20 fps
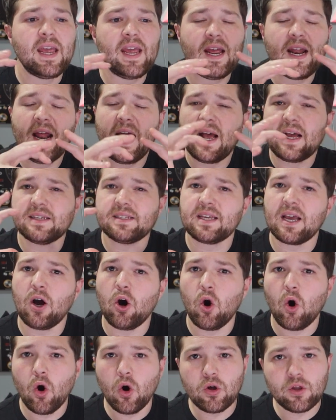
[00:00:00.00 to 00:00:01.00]
It has
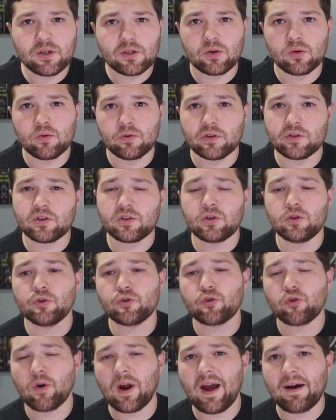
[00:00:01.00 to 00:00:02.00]
all the tools
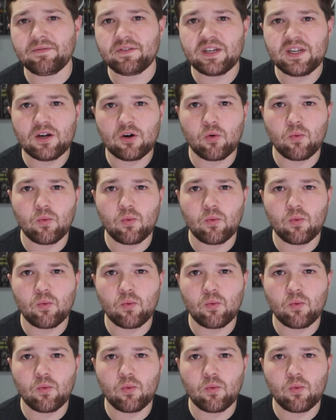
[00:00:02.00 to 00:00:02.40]
to craft it